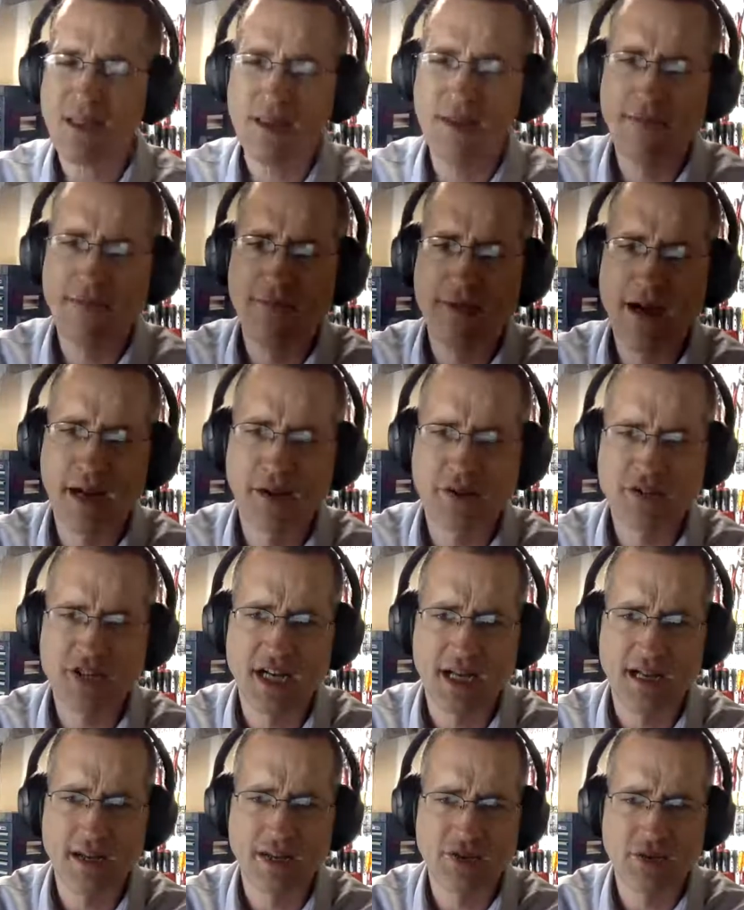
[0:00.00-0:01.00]
And the final
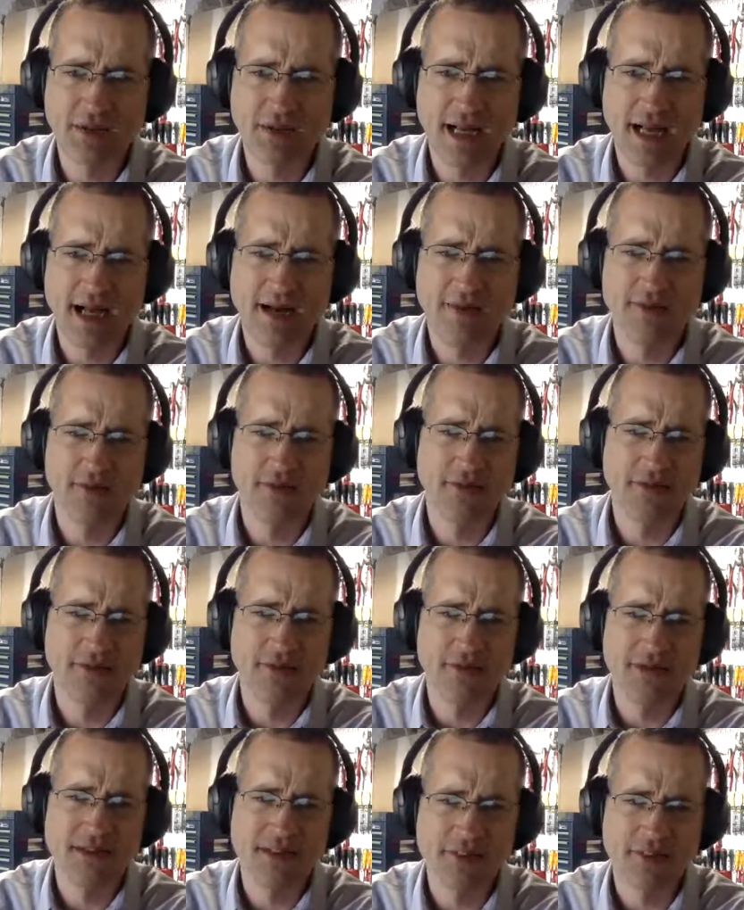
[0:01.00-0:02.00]
challenge we have
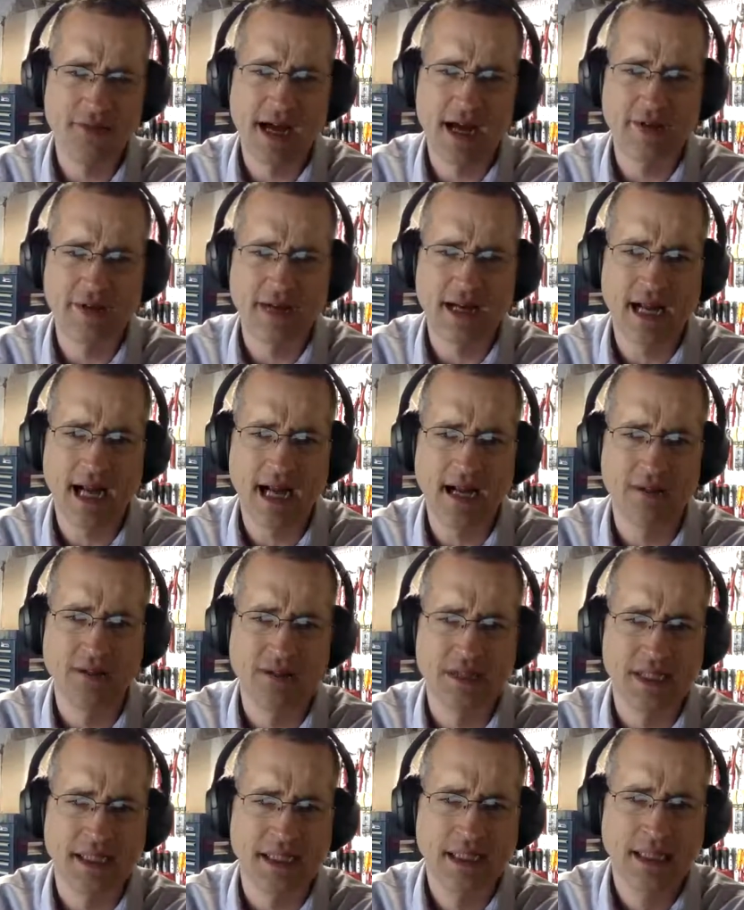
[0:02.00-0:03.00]
is the battery
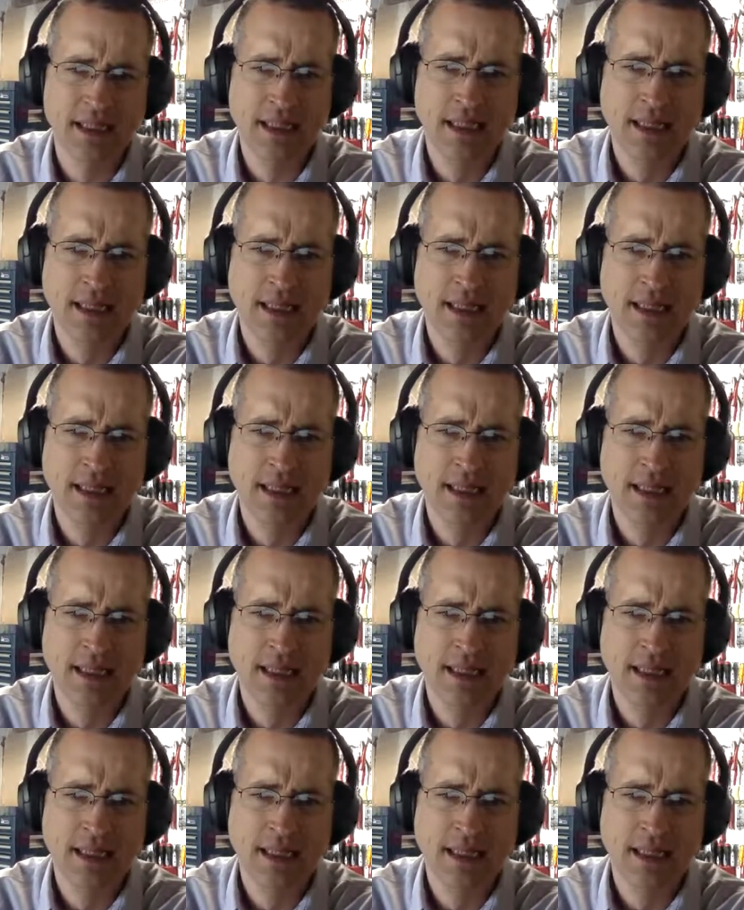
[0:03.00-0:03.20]
housing.